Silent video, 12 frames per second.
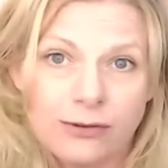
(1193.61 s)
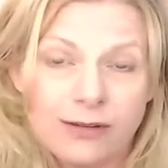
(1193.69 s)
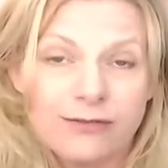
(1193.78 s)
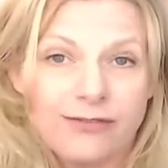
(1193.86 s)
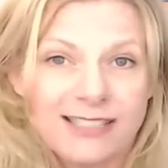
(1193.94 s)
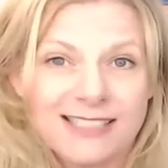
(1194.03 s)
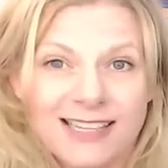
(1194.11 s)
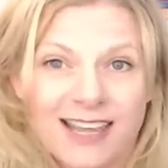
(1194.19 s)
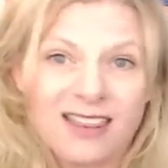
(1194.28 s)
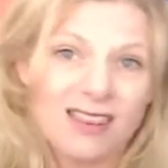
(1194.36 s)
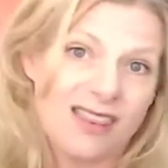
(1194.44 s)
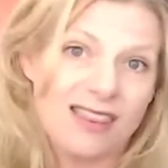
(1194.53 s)

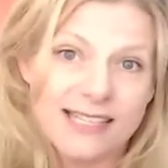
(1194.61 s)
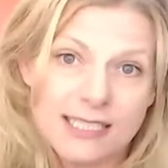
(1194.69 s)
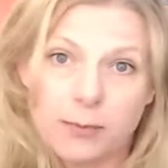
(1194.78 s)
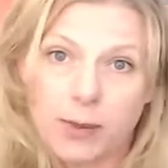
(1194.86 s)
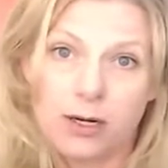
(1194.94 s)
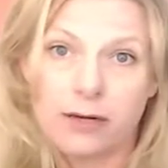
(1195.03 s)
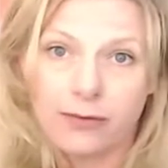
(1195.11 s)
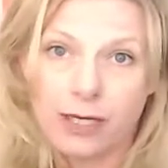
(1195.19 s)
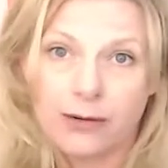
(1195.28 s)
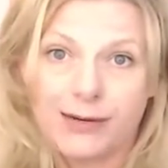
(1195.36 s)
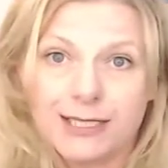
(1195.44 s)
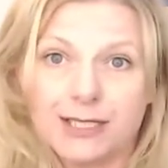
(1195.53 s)
investigate this part of the
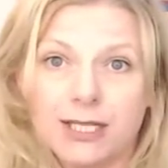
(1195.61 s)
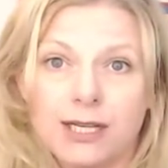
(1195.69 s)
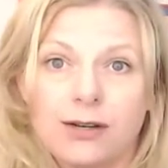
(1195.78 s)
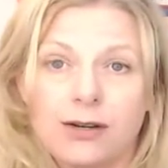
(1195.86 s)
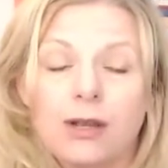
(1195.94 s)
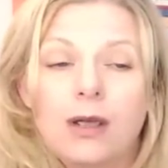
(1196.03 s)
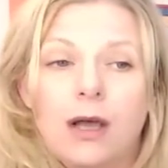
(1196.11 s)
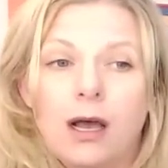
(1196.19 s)
question